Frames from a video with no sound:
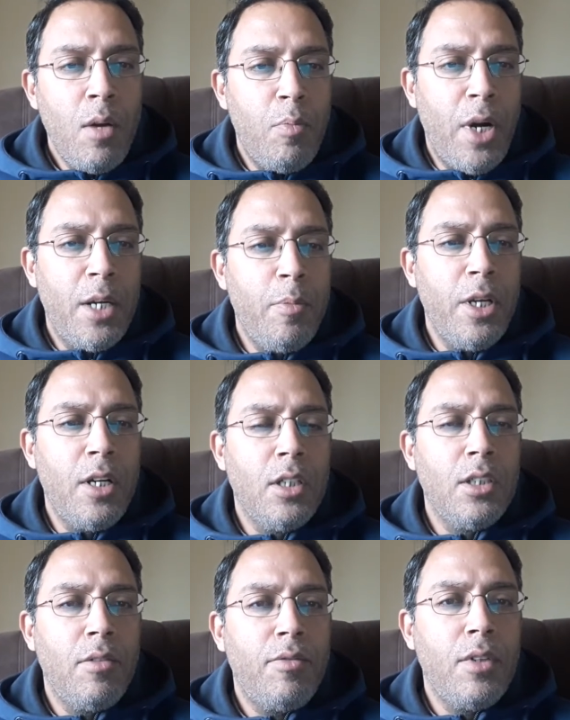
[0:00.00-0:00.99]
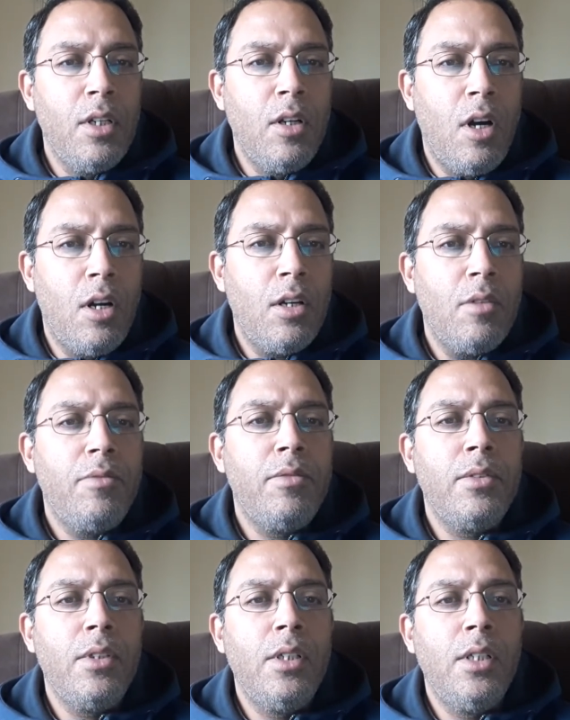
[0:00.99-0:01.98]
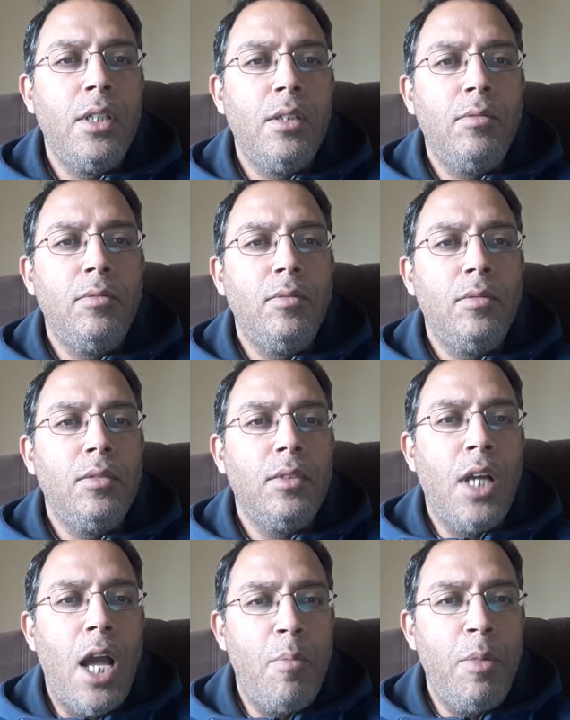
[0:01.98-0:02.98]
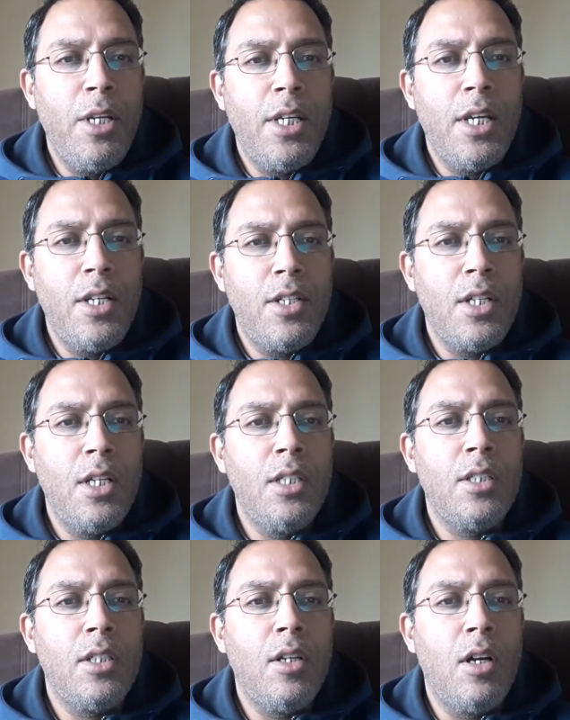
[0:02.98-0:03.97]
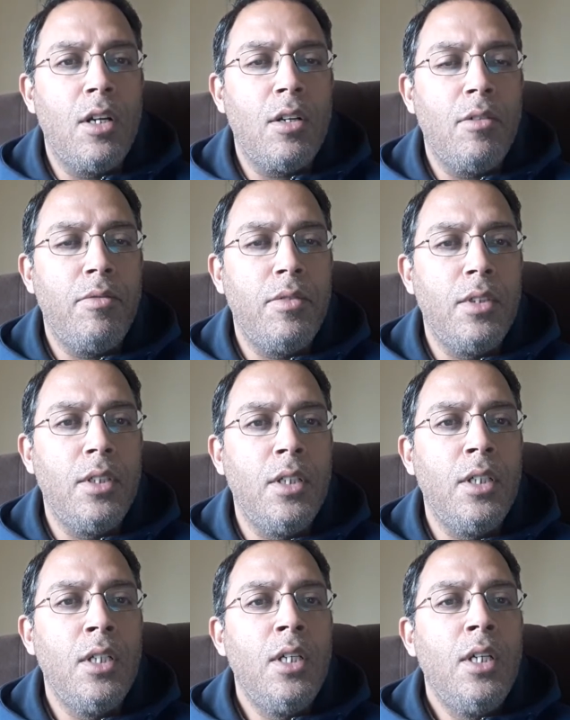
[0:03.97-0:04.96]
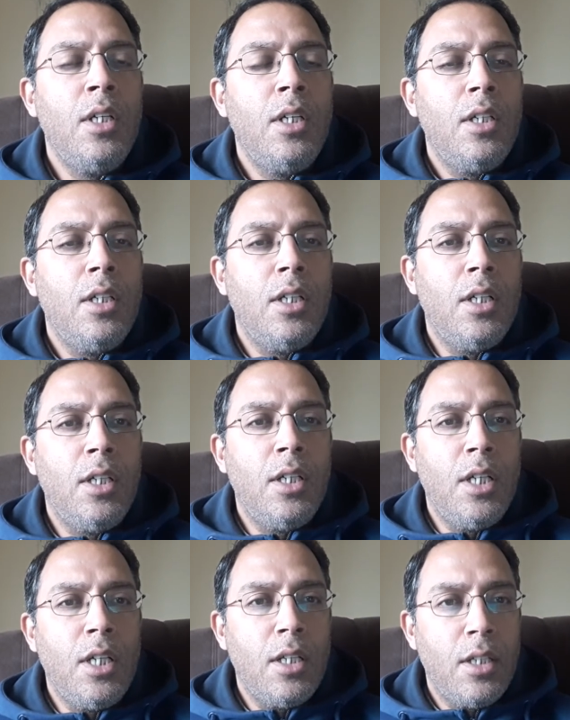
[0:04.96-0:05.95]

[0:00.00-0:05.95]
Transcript: But because of a lot of applications, a lot of